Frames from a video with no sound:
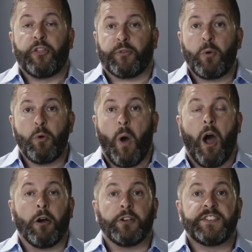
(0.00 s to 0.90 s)
Through
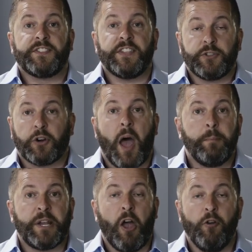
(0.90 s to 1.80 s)
our sister
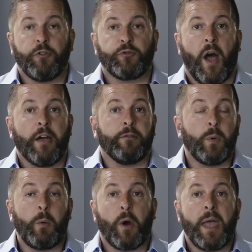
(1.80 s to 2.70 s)
company, Overdrive,
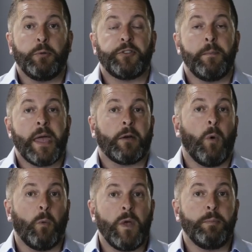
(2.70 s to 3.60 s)
we were able to make
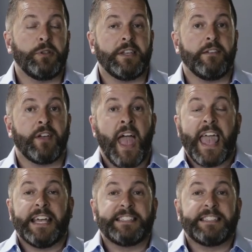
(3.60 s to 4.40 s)
what we believe is